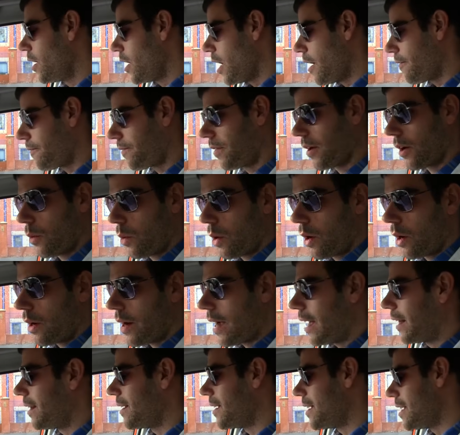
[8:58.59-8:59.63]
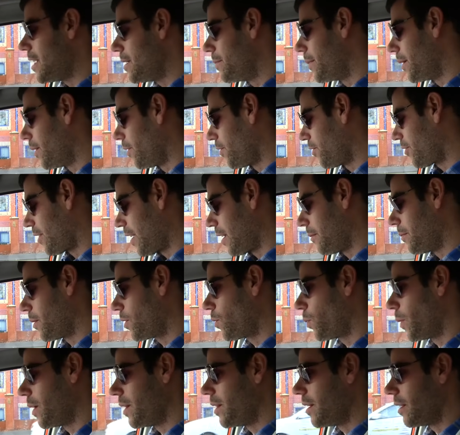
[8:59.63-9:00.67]
if there were any emails sent
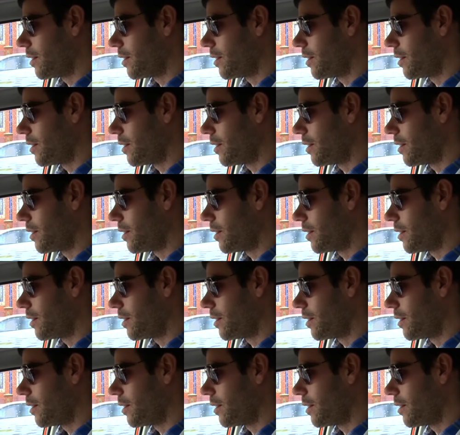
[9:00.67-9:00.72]
between